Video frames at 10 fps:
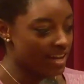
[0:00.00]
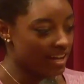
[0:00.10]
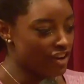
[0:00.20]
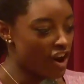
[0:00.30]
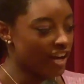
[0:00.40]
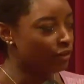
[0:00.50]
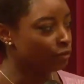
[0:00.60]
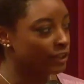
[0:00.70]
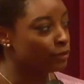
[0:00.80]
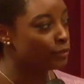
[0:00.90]
not in a
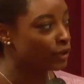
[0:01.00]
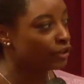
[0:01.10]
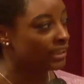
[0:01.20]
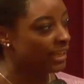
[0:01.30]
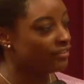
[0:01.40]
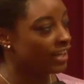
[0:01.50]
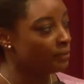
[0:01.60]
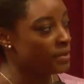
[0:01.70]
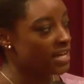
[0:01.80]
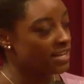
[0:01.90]
real world
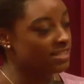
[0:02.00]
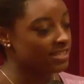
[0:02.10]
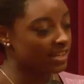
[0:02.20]
living because